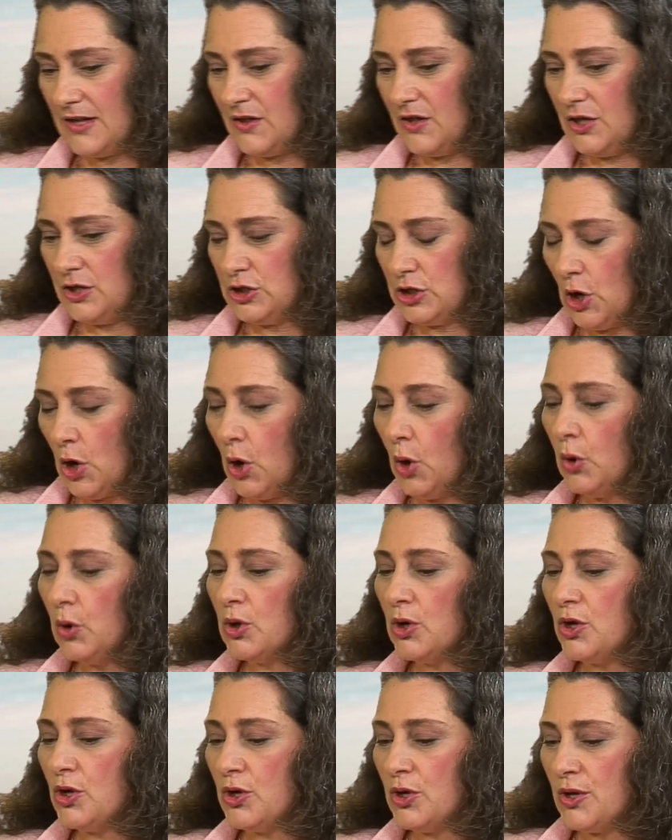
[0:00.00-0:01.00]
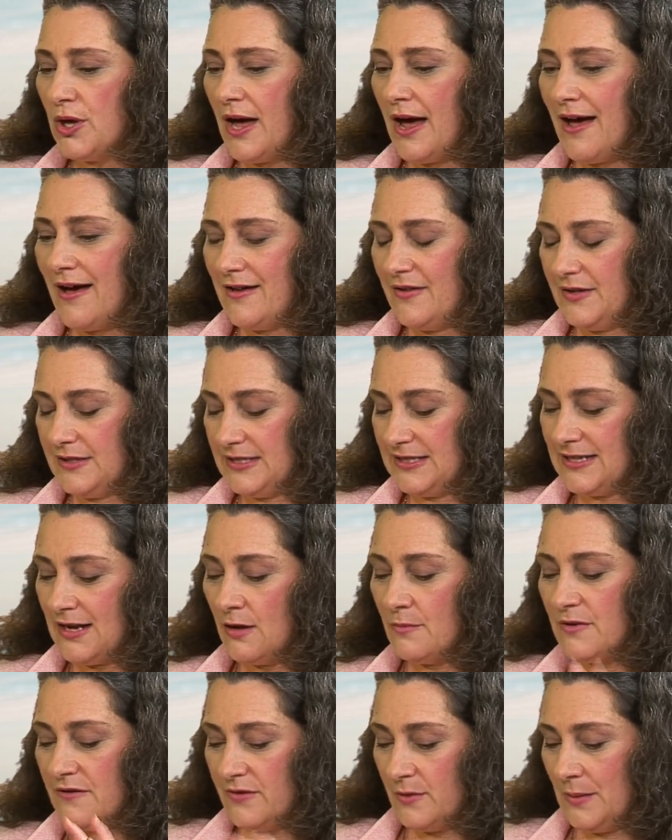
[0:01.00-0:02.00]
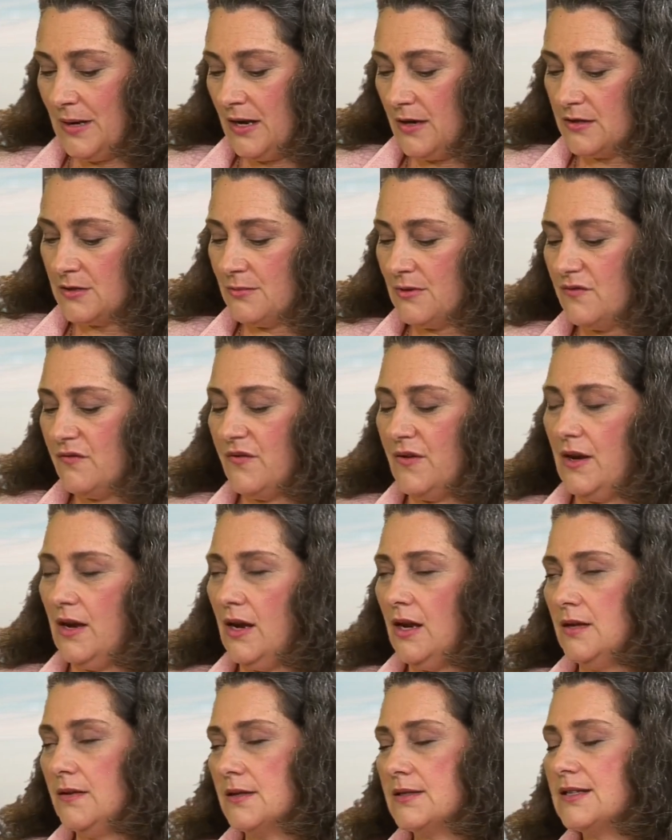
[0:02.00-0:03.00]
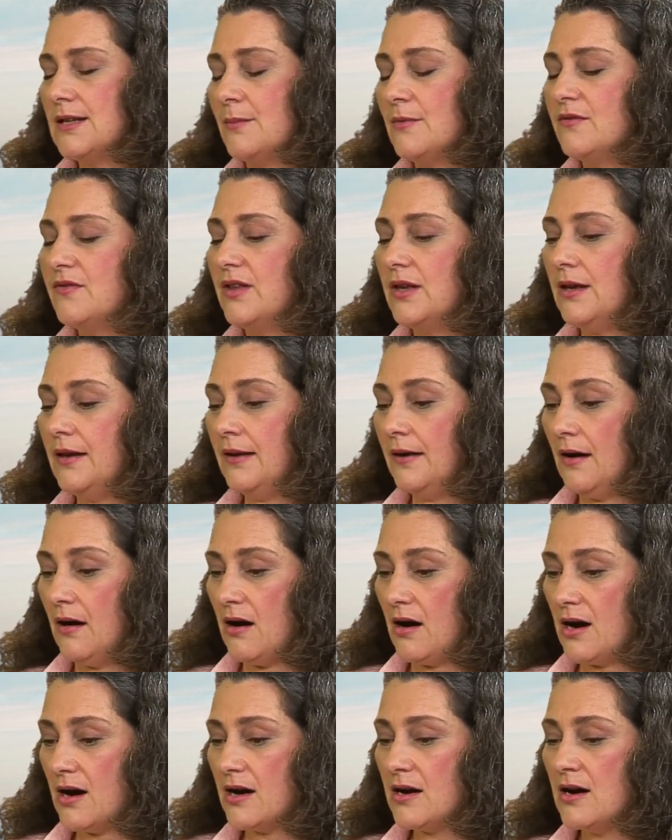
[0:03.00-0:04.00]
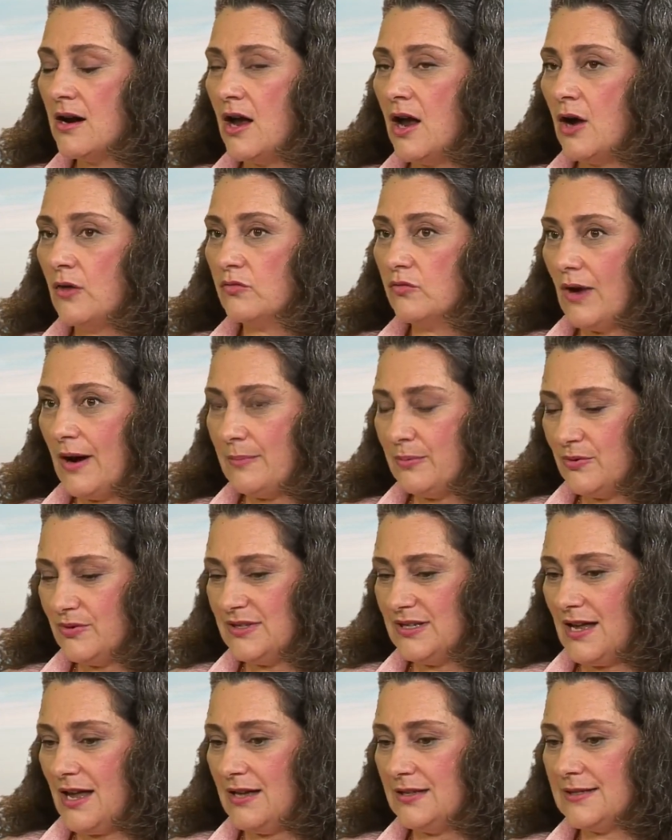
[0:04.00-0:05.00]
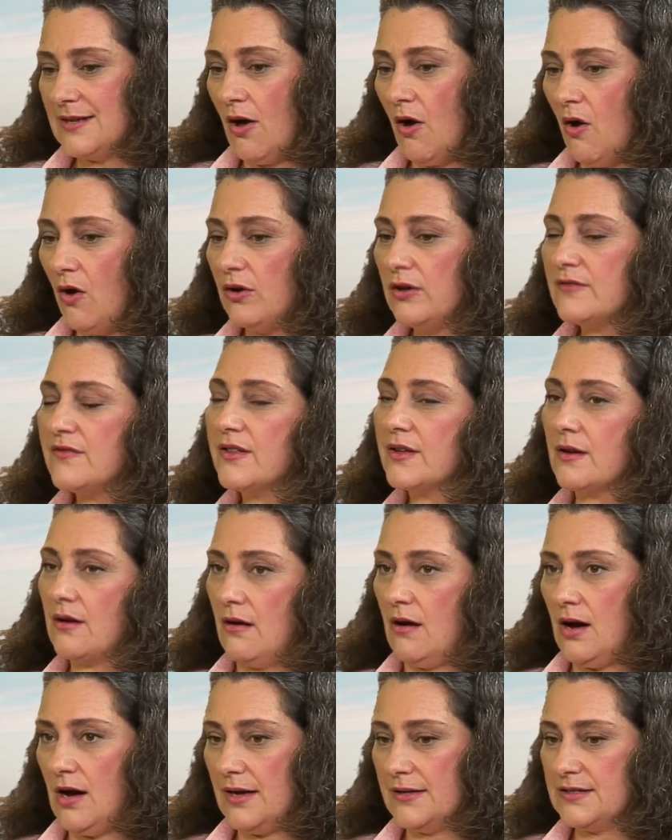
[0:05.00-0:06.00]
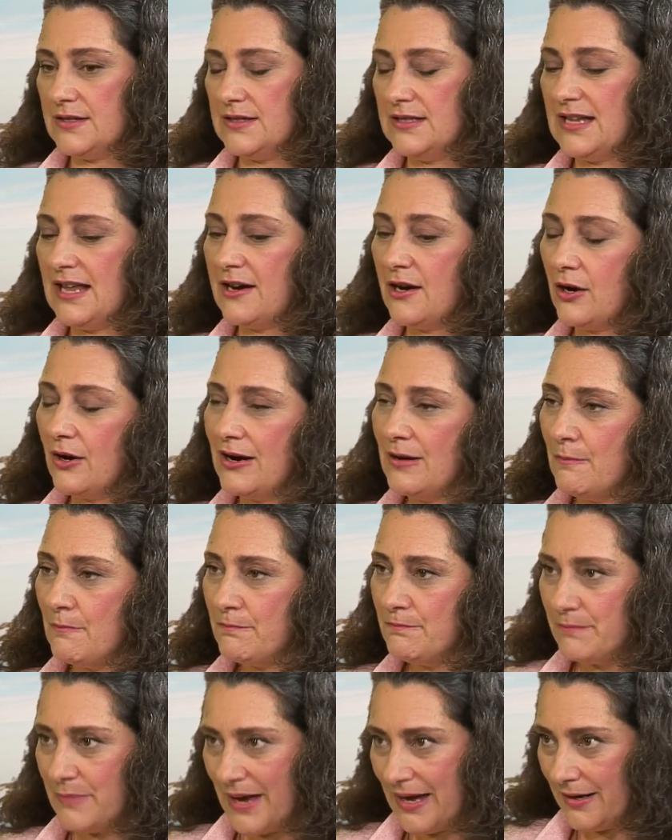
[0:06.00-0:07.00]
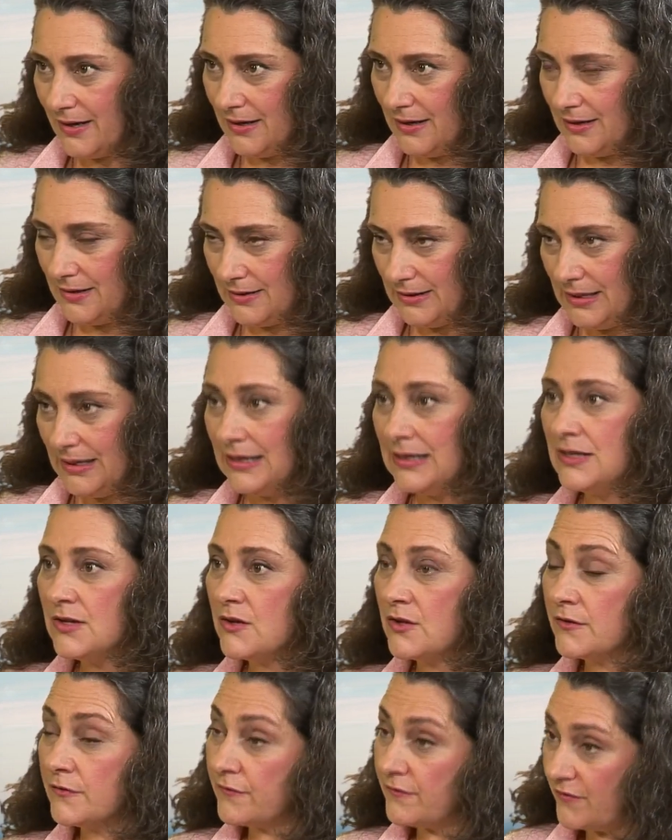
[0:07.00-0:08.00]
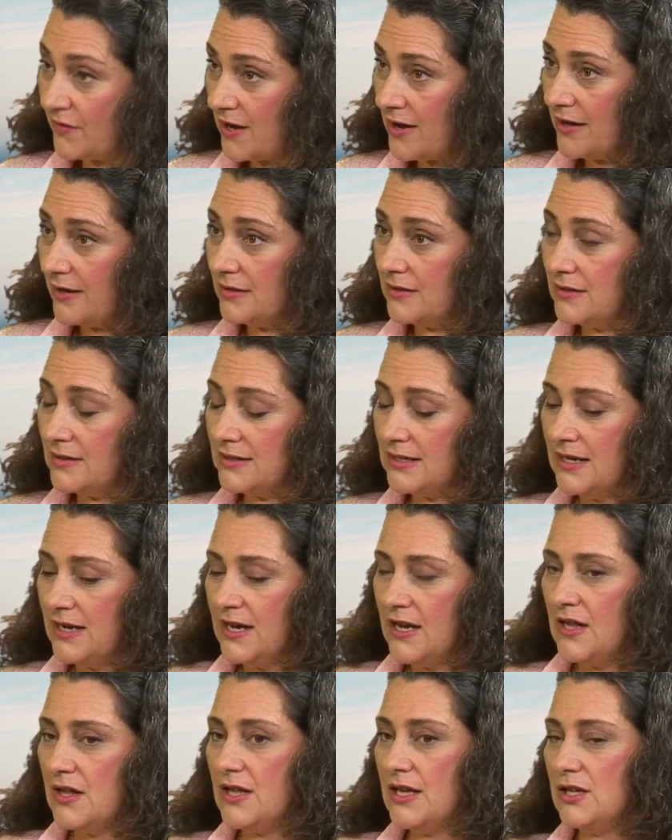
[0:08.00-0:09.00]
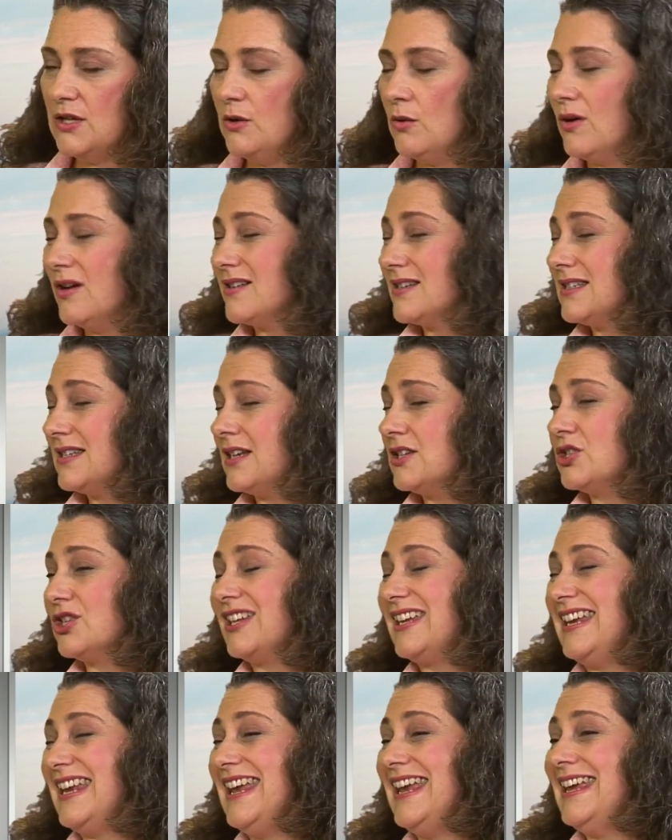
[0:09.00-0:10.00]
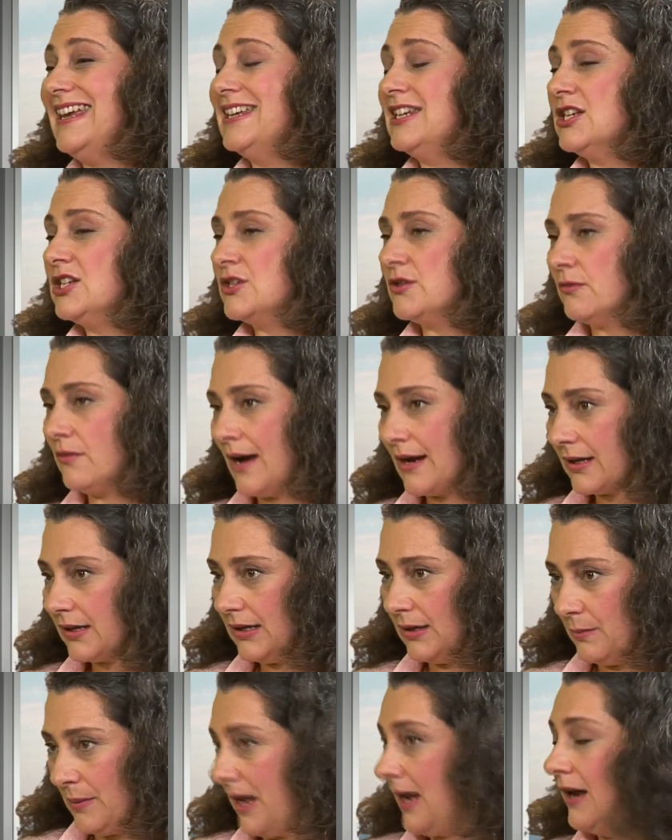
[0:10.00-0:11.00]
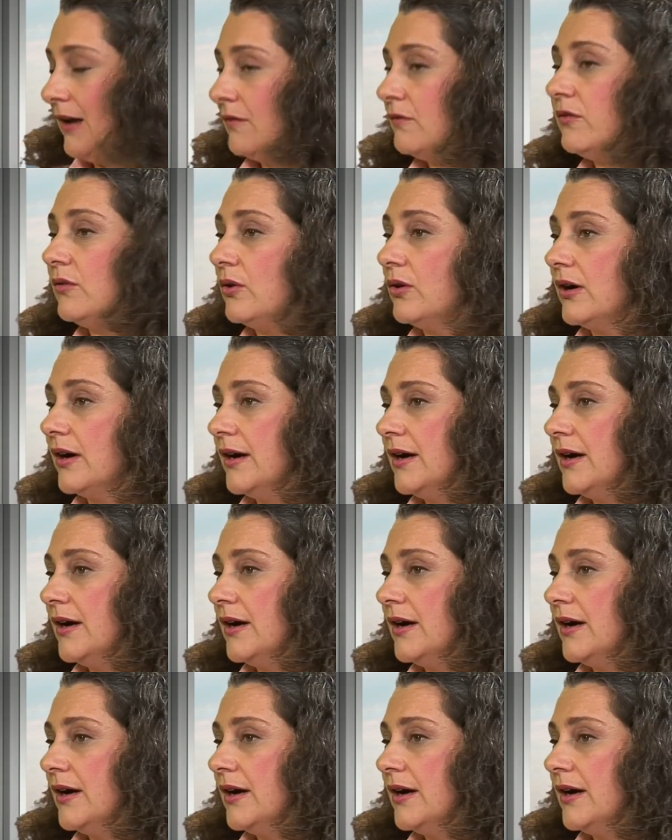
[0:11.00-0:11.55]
the total, the sum of the management fee and the sum of the ER represents all of the costs that are embedded in the fund that you are essentially indirectly paying for.